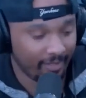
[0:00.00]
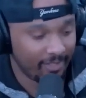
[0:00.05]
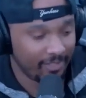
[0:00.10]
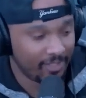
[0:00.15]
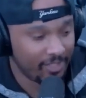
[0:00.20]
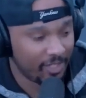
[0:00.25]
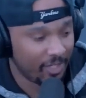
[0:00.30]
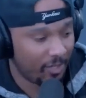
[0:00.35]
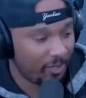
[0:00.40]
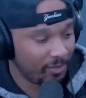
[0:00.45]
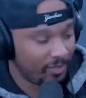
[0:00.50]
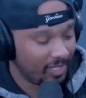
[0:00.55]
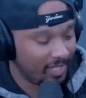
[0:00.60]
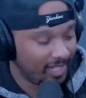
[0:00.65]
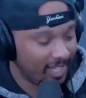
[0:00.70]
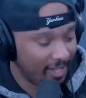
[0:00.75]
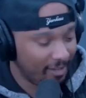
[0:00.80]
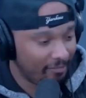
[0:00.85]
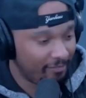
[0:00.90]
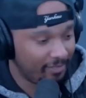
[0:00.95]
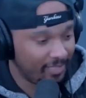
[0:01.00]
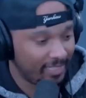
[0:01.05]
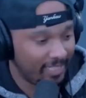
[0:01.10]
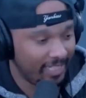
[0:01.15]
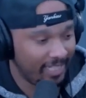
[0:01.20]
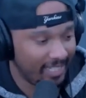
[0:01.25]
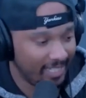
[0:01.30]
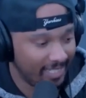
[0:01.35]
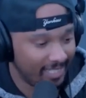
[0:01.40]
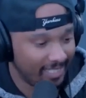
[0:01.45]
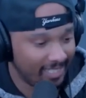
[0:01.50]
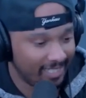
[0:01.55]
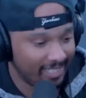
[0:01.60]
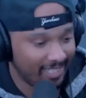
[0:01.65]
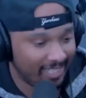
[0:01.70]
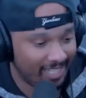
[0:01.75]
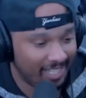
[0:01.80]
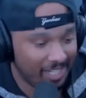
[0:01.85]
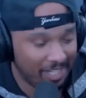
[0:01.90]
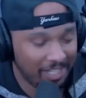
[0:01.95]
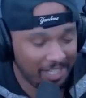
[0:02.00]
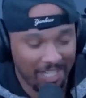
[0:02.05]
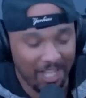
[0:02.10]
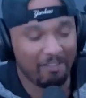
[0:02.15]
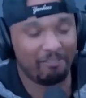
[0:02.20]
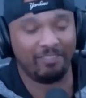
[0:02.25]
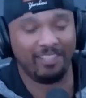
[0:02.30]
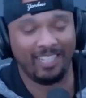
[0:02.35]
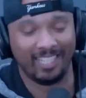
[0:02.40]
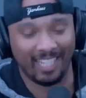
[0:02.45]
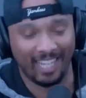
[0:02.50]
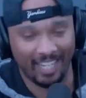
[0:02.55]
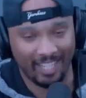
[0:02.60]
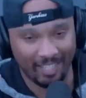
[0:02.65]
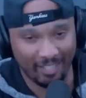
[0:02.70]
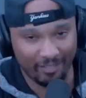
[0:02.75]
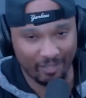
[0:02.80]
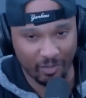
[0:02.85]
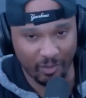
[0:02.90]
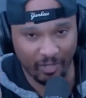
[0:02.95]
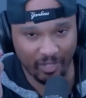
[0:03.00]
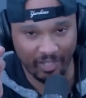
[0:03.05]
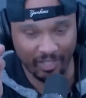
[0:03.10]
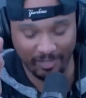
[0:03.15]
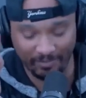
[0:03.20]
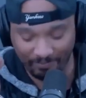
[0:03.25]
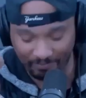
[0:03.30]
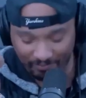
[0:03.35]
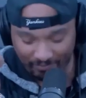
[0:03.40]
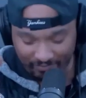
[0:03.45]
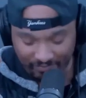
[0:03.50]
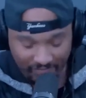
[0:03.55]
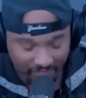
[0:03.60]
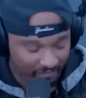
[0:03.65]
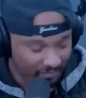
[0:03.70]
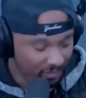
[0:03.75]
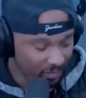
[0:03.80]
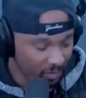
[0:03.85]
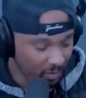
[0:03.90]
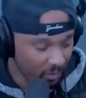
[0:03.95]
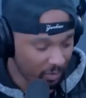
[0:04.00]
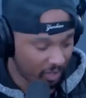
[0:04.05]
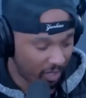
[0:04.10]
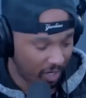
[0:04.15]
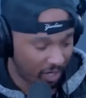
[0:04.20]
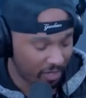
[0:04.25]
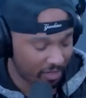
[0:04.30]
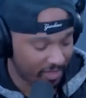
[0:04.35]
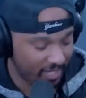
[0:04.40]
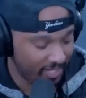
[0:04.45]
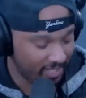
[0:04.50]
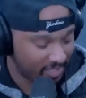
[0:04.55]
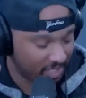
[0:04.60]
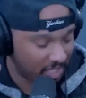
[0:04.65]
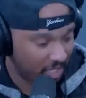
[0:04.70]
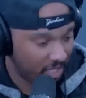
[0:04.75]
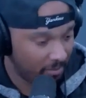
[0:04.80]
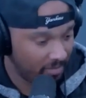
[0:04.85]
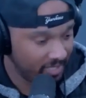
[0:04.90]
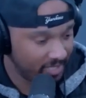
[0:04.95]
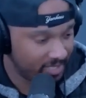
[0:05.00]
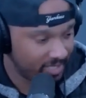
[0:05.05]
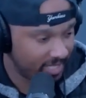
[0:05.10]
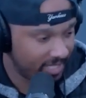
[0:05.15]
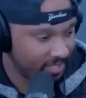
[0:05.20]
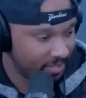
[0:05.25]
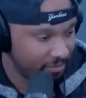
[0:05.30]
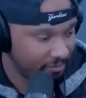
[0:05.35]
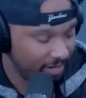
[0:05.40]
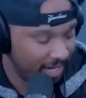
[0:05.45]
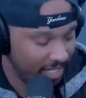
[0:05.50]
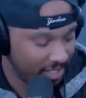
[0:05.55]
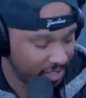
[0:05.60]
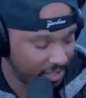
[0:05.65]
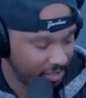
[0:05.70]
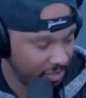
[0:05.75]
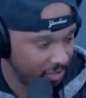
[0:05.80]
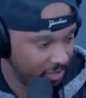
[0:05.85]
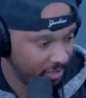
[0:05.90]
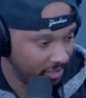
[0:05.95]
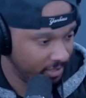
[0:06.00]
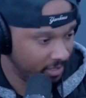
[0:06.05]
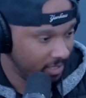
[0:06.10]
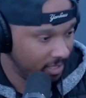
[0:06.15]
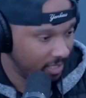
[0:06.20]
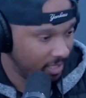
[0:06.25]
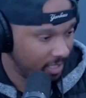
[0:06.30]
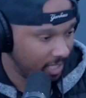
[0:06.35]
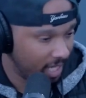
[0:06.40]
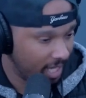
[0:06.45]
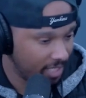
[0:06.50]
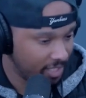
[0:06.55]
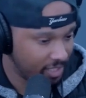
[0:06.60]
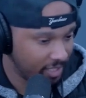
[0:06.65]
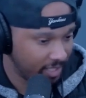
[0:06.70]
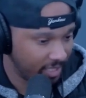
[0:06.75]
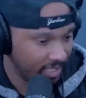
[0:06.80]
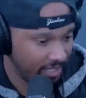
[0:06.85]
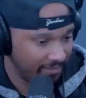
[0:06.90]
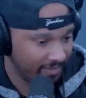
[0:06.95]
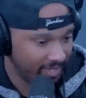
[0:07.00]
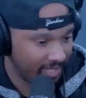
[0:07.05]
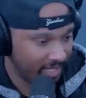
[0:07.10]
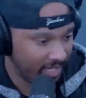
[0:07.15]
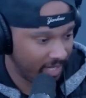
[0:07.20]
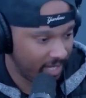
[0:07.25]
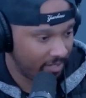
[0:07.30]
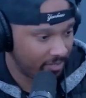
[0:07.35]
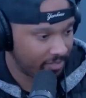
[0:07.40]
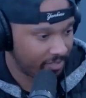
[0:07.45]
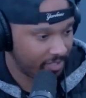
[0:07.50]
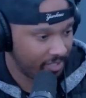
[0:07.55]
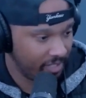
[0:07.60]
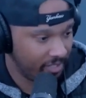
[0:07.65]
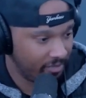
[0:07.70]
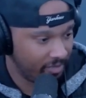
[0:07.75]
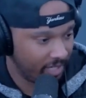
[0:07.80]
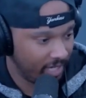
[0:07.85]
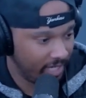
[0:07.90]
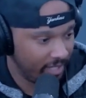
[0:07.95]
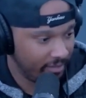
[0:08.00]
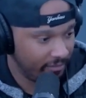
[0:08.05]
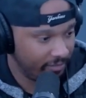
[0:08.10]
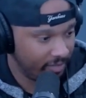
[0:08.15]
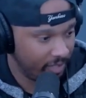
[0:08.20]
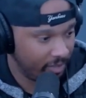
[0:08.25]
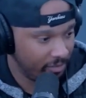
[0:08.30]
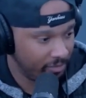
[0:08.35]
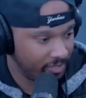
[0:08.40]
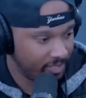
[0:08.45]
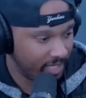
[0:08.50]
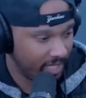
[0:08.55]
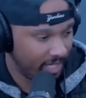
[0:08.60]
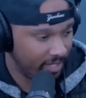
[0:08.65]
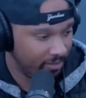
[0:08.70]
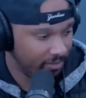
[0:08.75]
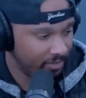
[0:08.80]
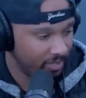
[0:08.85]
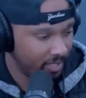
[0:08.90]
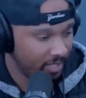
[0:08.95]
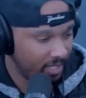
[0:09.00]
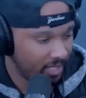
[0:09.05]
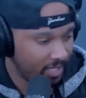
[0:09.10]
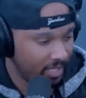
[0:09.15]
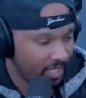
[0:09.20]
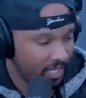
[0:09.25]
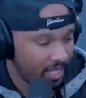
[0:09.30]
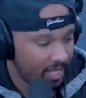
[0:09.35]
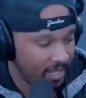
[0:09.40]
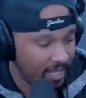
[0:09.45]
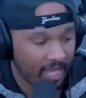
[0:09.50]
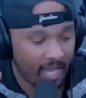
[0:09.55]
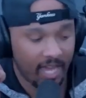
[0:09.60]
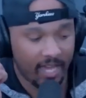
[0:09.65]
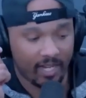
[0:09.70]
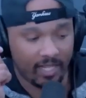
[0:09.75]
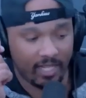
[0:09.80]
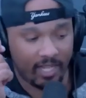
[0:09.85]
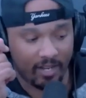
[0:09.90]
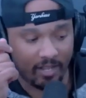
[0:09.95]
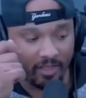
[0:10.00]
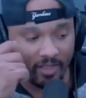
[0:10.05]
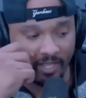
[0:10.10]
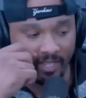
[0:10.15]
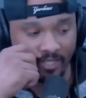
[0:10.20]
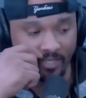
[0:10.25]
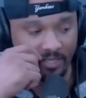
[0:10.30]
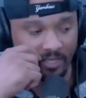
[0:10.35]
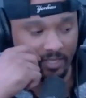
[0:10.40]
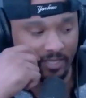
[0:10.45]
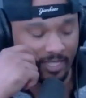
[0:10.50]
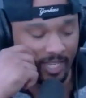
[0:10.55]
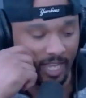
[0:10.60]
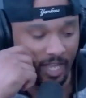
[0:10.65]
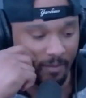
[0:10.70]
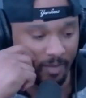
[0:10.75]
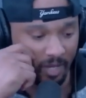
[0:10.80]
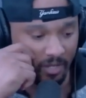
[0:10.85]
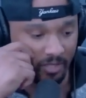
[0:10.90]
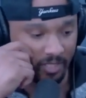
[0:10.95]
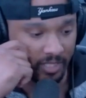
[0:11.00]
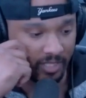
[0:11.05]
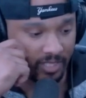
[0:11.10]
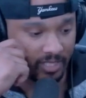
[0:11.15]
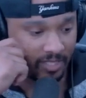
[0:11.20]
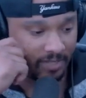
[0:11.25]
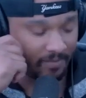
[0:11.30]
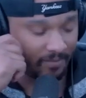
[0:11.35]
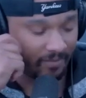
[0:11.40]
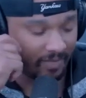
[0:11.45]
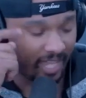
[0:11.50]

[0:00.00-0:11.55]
So the lovely, lovely land of Twitter, where all things common sense, rational, and logic and everything else, kind of goes down. They had a lot of things to say about this.